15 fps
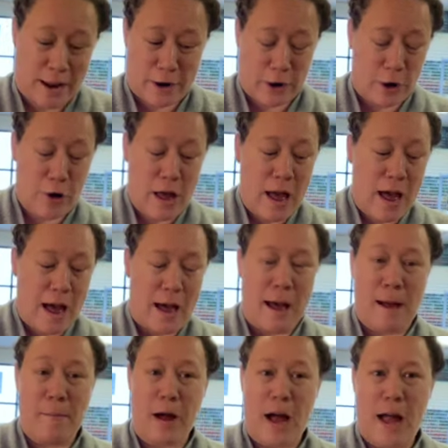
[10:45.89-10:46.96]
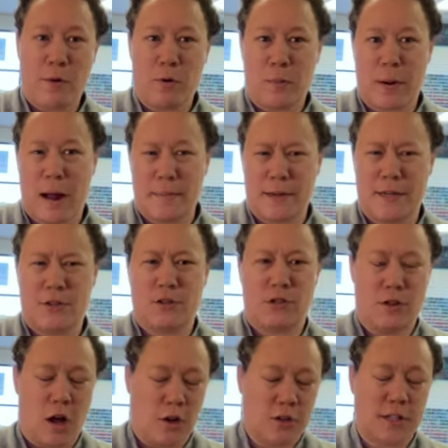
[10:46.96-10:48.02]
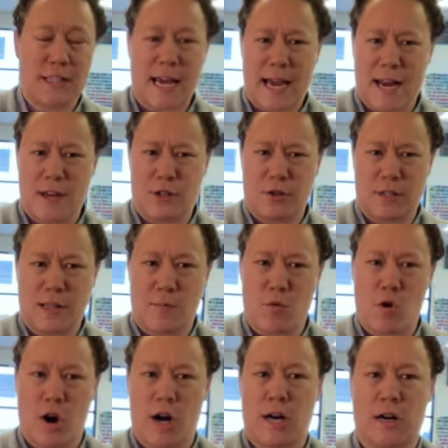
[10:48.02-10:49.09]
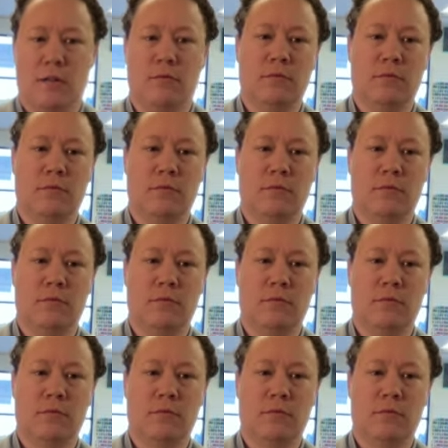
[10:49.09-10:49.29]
I don't know. I'll design and do some more